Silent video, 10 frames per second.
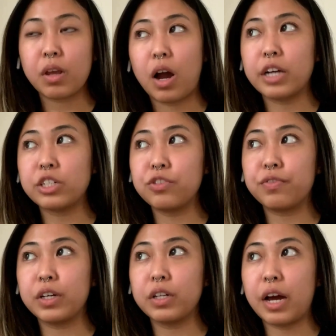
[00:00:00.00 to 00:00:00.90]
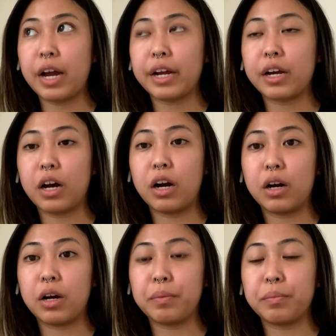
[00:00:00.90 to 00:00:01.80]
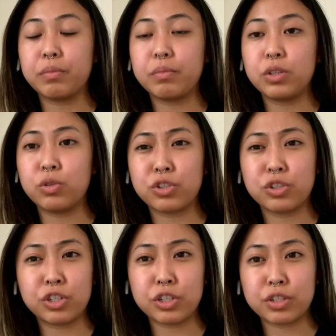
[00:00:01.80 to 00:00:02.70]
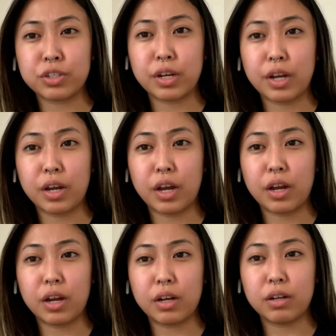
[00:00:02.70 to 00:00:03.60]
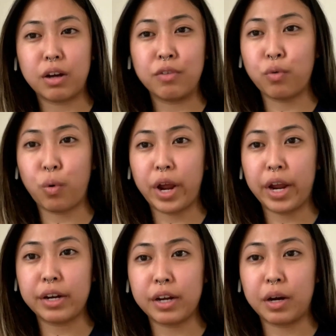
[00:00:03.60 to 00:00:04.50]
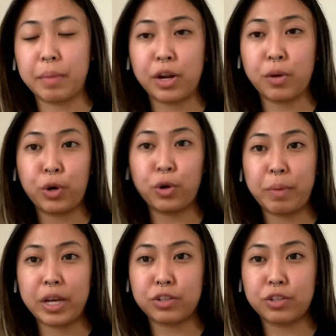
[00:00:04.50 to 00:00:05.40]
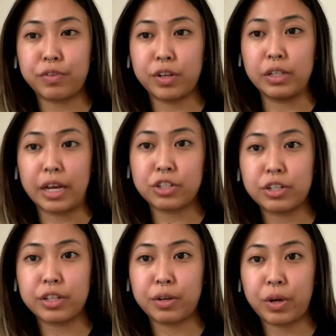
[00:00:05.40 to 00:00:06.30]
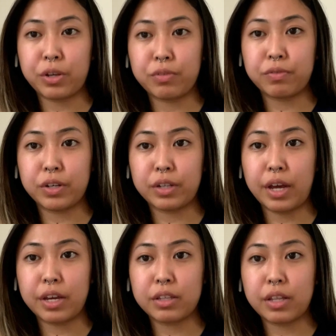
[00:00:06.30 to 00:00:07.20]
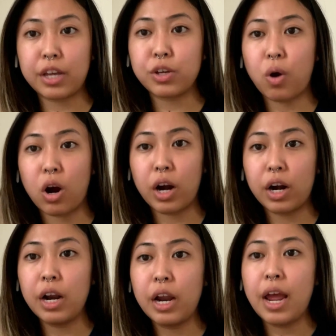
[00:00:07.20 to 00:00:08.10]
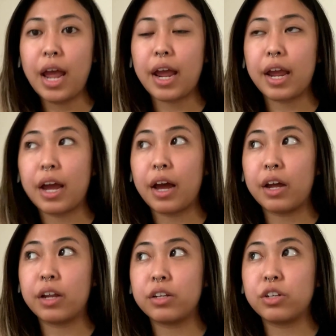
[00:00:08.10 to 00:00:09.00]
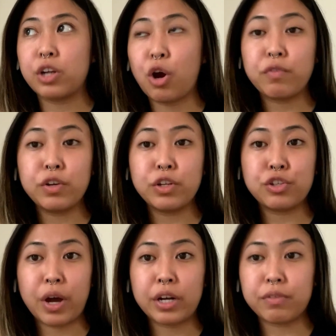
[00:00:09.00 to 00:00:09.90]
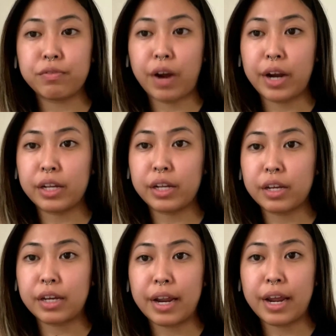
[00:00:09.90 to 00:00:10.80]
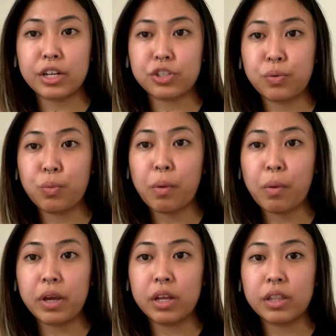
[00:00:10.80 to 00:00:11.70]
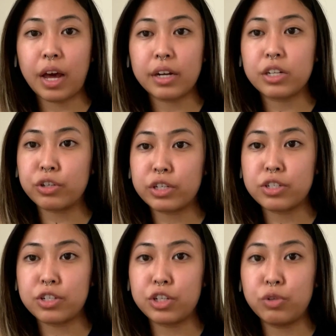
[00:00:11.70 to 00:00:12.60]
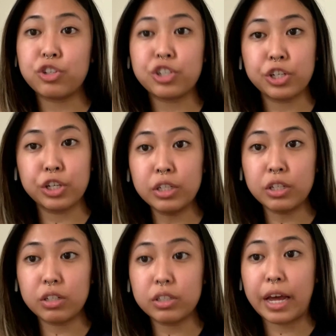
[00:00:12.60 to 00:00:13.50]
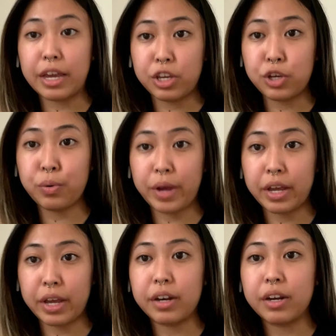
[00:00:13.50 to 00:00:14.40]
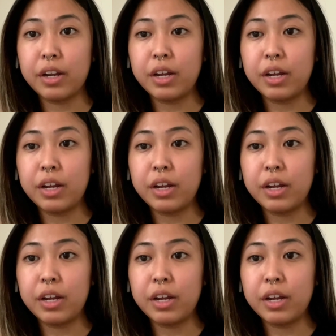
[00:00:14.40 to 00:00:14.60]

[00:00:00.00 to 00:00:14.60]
I just feel like you should just avoid anyone who makes you feel lesser than what you feel like that you are. And, you know, if you do end up finding like an Asian woman that interests you, she'll let you in